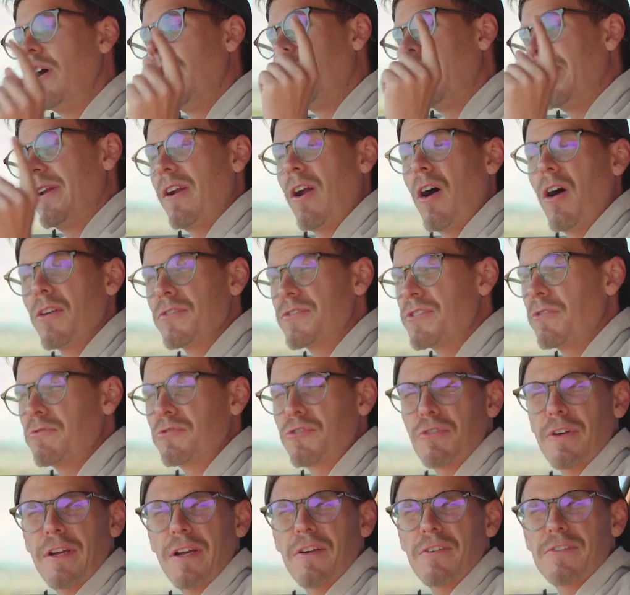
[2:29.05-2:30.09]
but it also
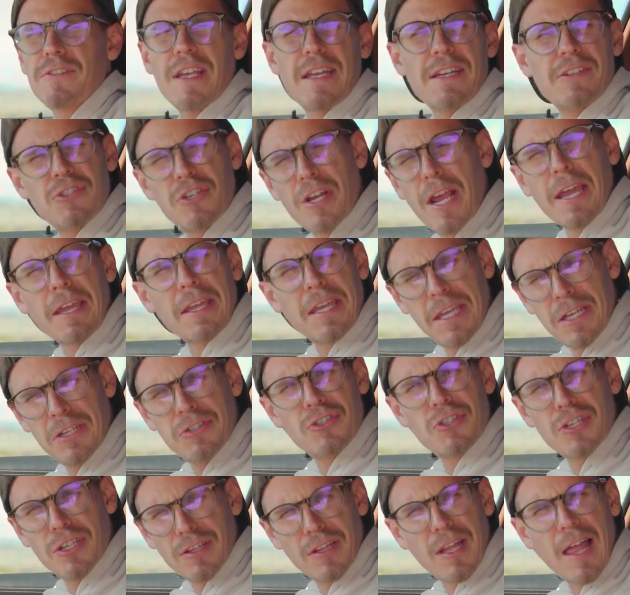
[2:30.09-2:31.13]
triggers a check
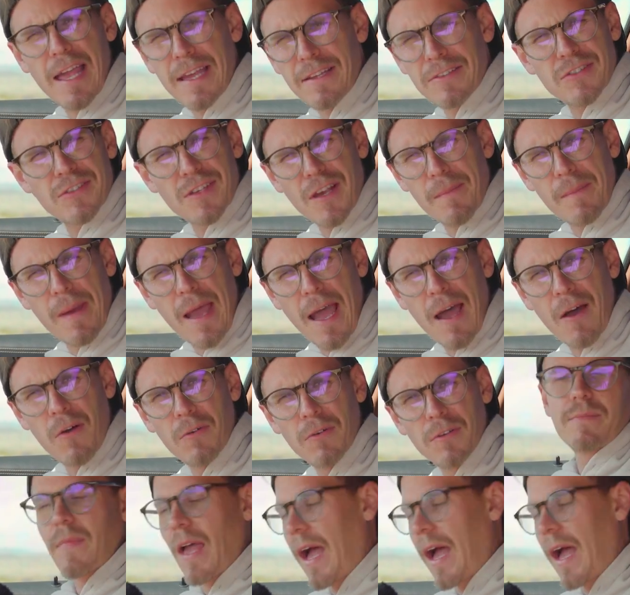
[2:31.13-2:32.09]
engine light somehow.